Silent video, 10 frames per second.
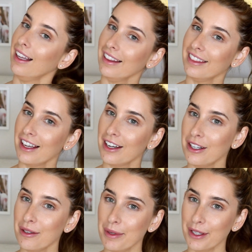Hello
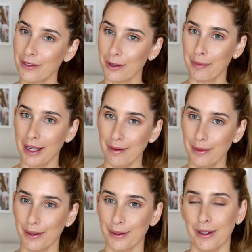beautiful
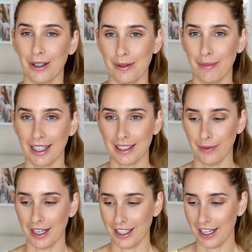people, welcome back to my
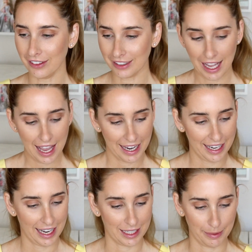channel. It
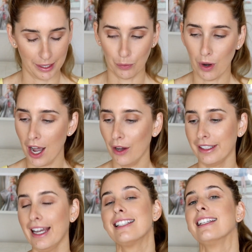has been a while
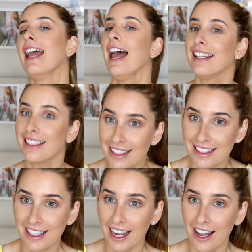yet again since
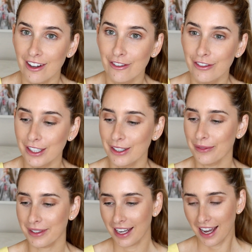I have filmed,
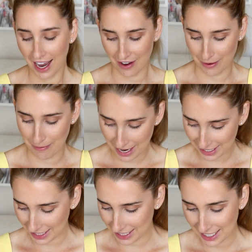haven't meant
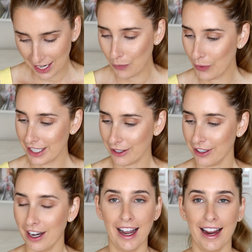it. Winter and
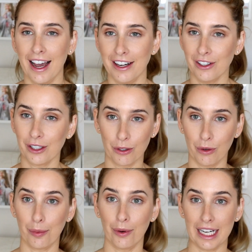I are not
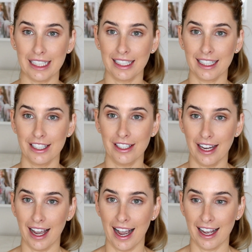cooperating this year
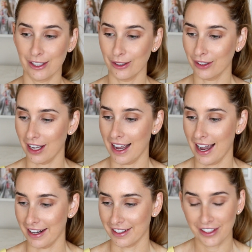at all. I
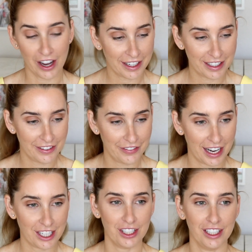had a sinus
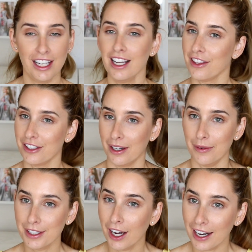infection, the
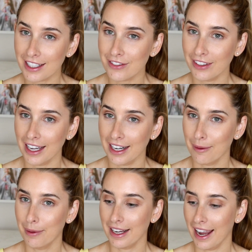dermatitis flared up
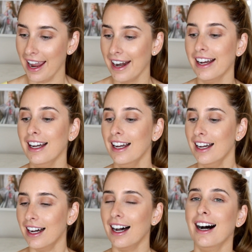again.
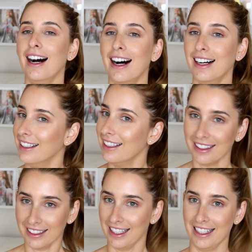
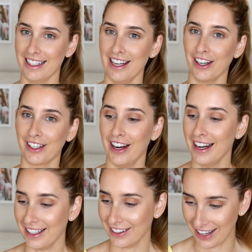It is not
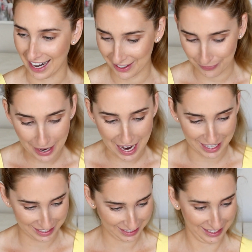going great,
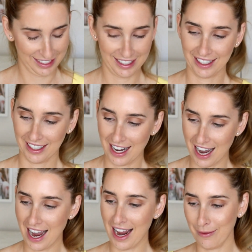but
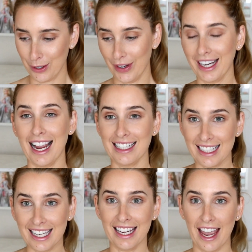I am doing a
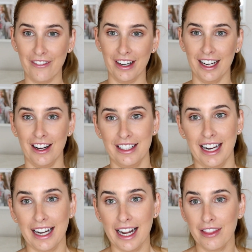skincare video today.
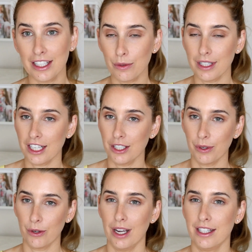Now this was actually
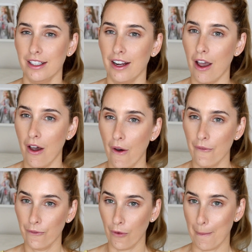requested
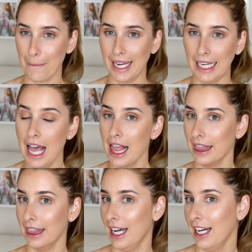from me
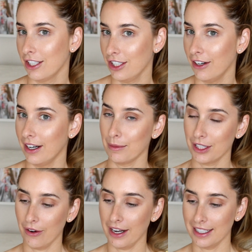last year and I'm
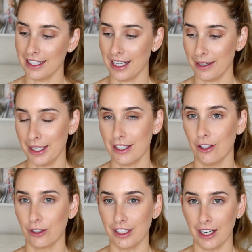sorry it's taken me so
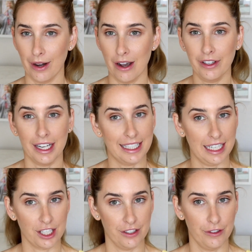long to get around it. I did
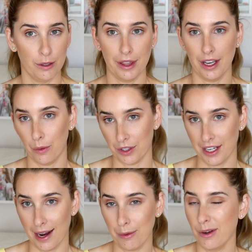actually film it, then I wasn't
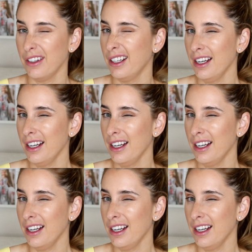happy with it.